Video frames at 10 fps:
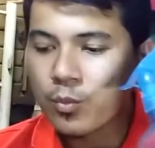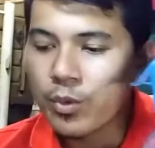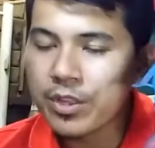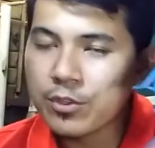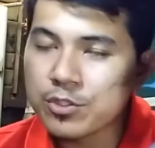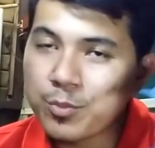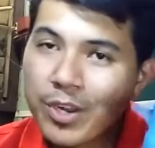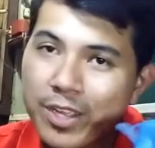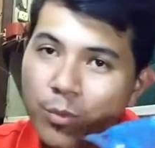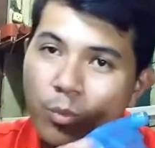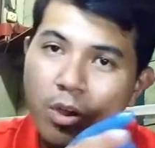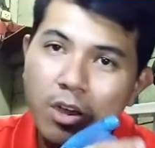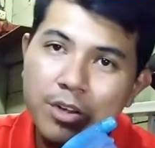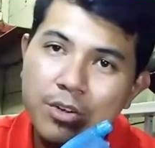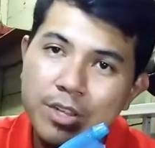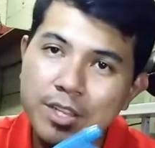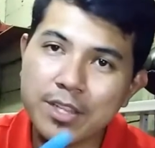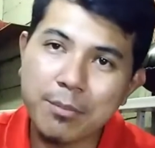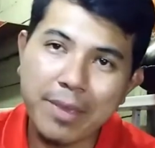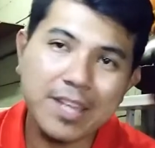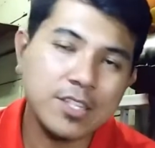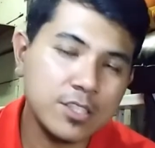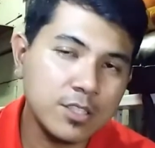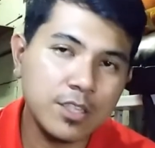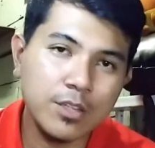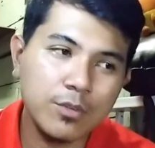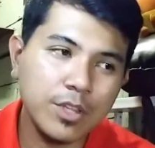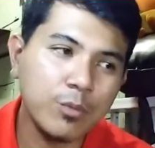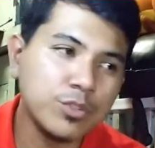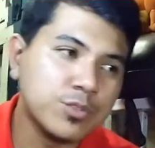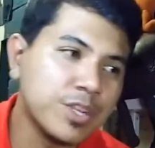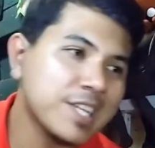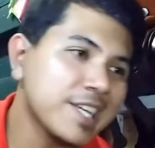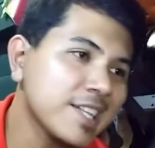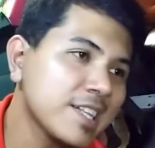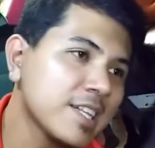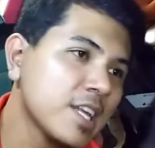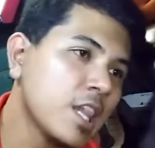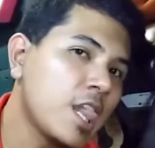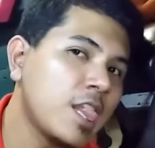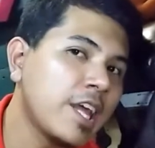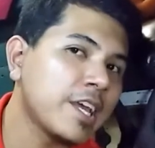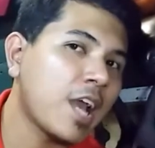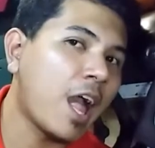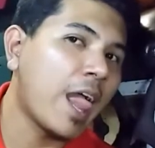when you spray water and then the mantis, they would drink it, like.